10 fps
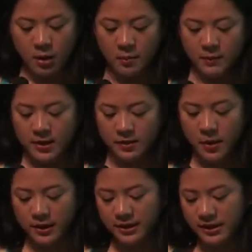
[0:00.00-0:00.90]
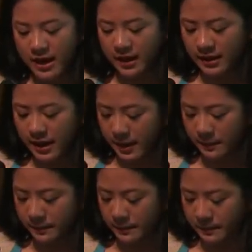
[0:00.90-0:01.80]
Professor Martin's
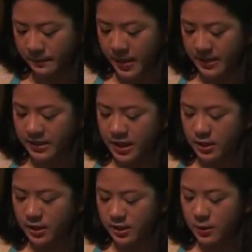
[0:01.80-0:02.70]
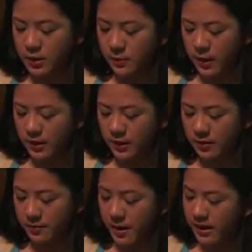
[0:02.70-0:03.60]
Athenaeum presentation is co-sponsored
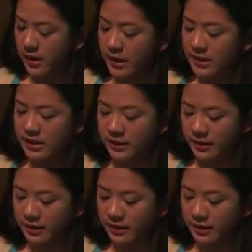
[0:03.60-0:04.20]
by the Cutten